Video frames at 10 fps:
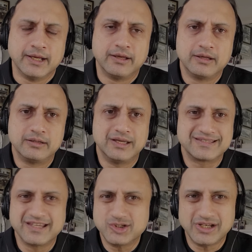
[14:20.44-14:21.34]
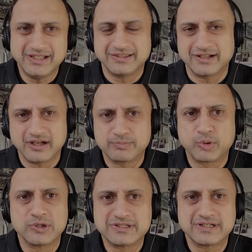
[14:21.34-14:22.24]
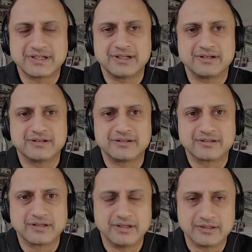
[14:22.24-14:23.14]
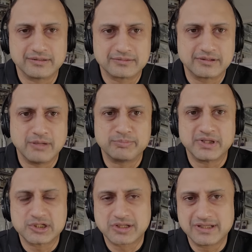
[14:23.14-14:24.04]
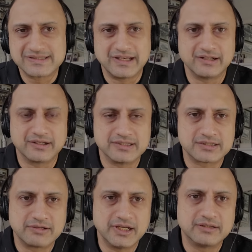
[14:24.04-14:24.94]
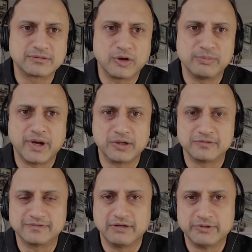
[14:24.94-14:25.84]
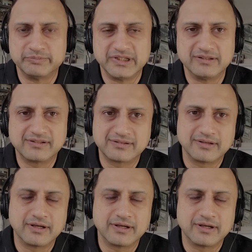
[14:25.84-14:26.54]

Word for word: Uh, essentially, there are political uh, compulsions and constraints on part of governments.